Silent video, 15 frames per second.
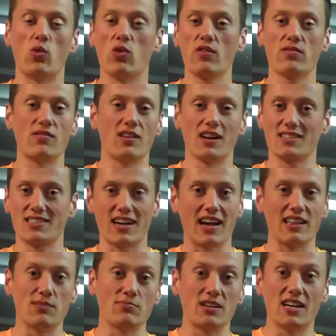or
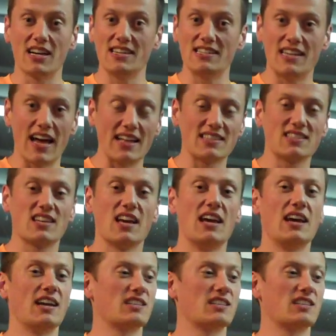Asylum Condensed.